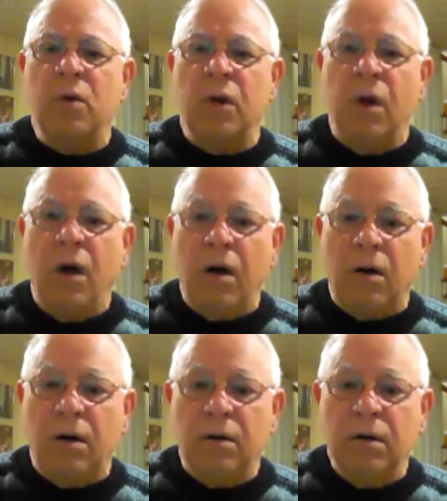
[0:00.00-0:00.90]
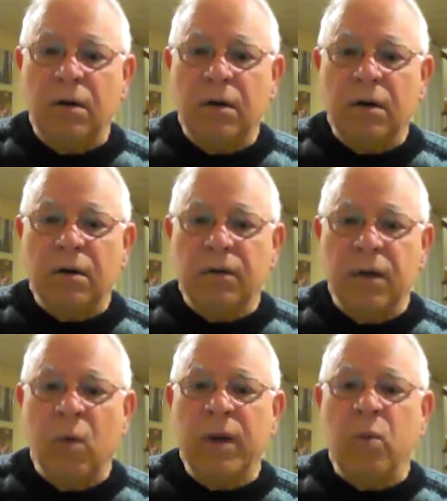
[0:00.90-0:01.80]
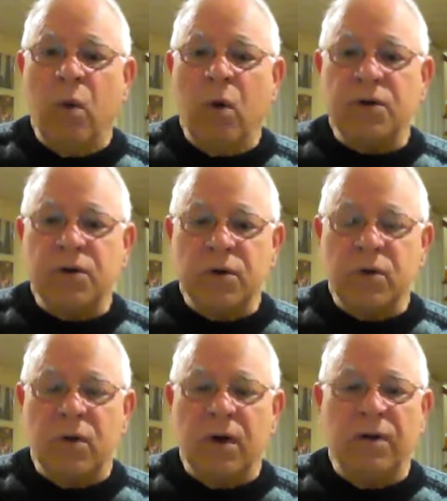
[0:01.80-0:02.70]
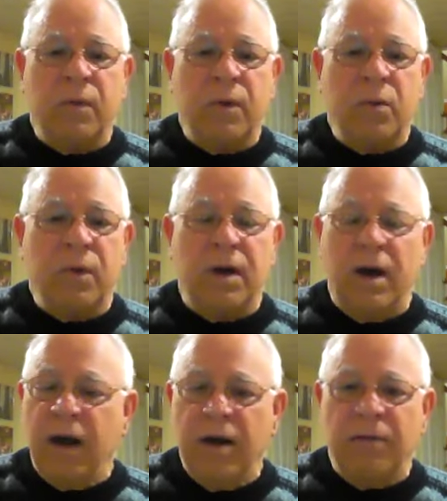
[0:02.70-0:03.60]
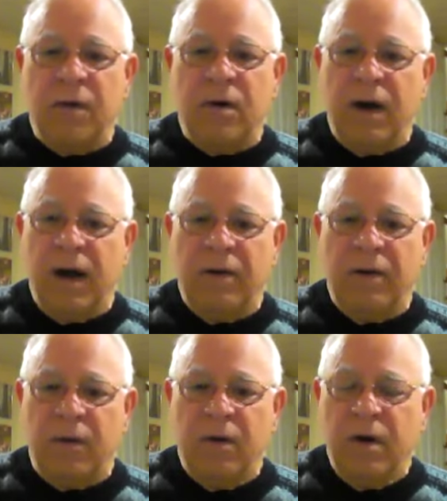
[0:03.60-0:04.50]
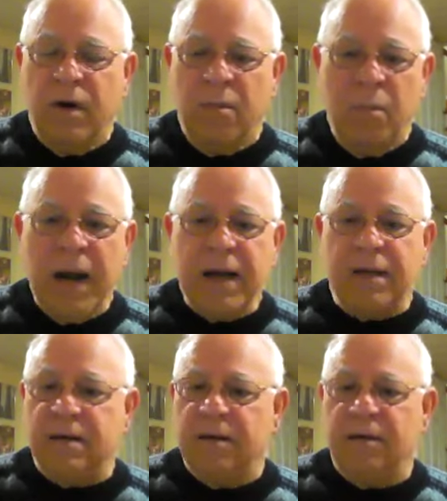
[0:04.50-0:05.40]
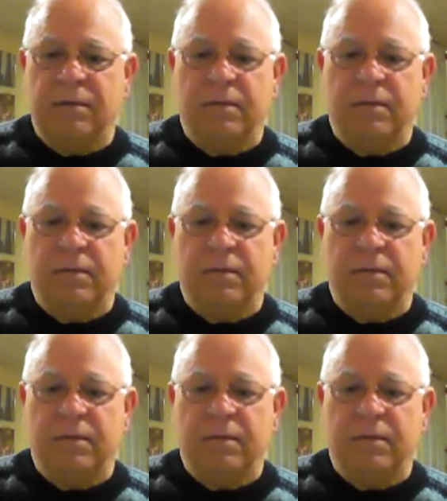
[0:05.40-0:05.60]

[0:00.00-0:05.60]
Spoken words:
long, though we weren't sure if we would ever make it.